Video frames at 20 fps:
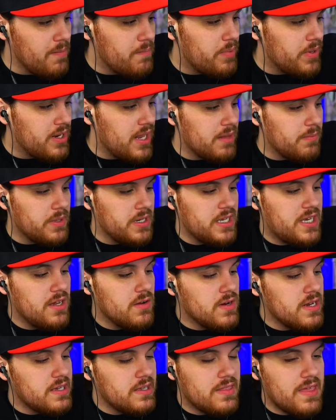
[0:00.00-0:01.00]
but
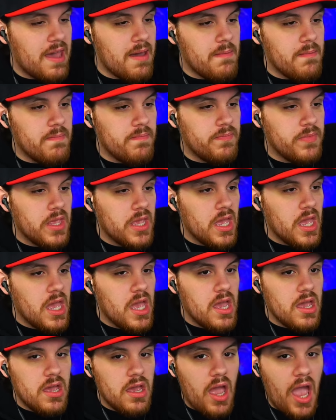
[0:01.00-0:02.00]
hearing them
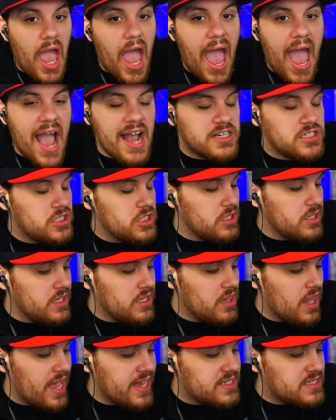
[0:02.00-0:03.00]
actually
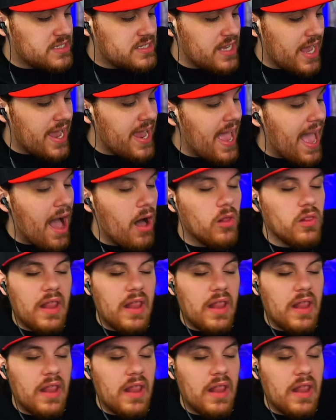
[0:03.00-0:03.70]
like say out